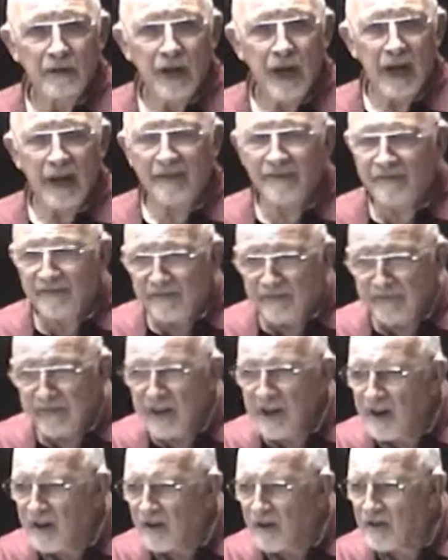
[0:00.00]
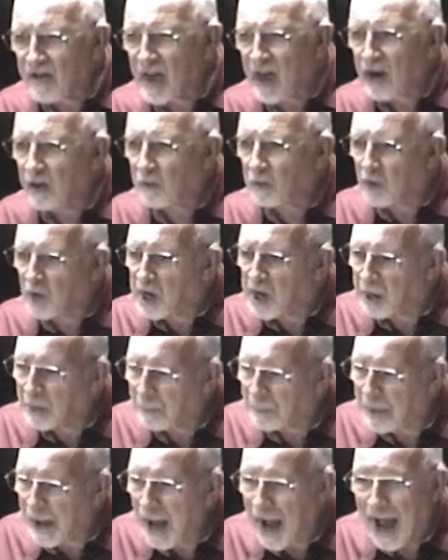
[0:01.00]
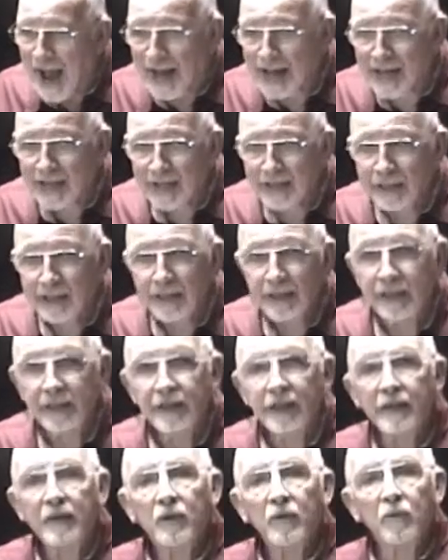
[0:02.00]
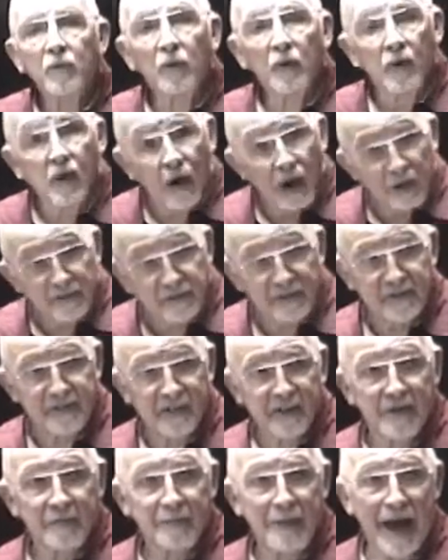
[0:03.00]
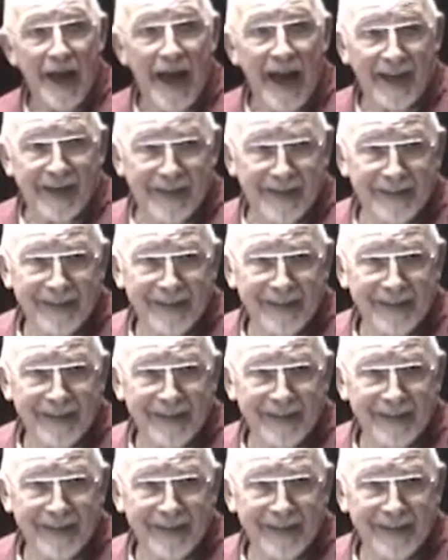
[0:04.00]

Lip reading: And fear that it will come back will cause it to come back.